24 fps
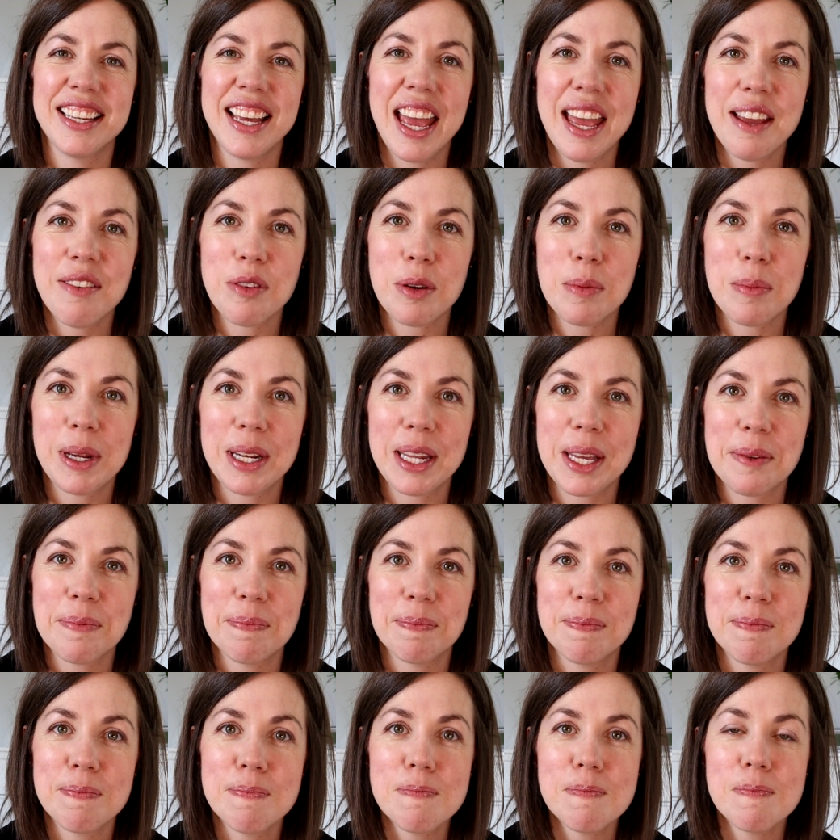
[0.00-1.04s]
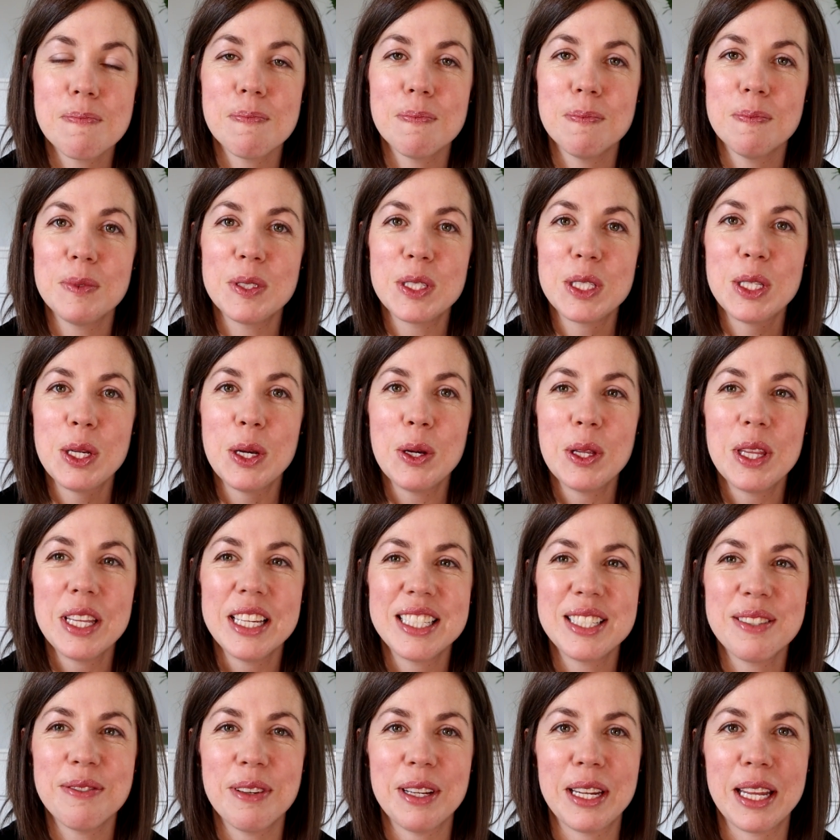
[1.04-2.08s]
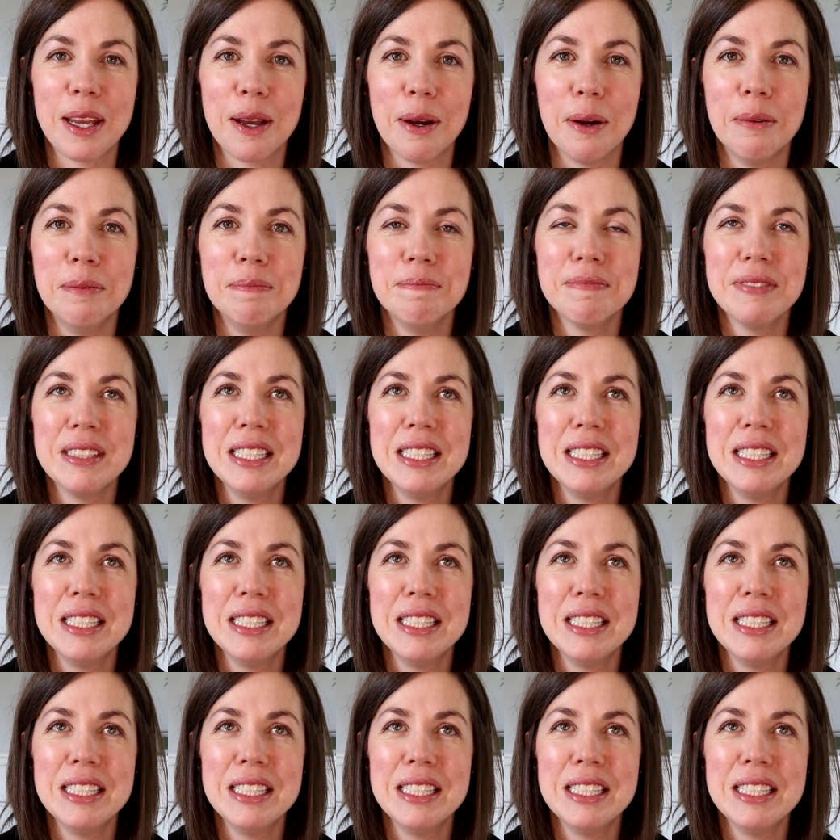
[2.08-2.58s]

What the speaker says: Hey everybody. So this video,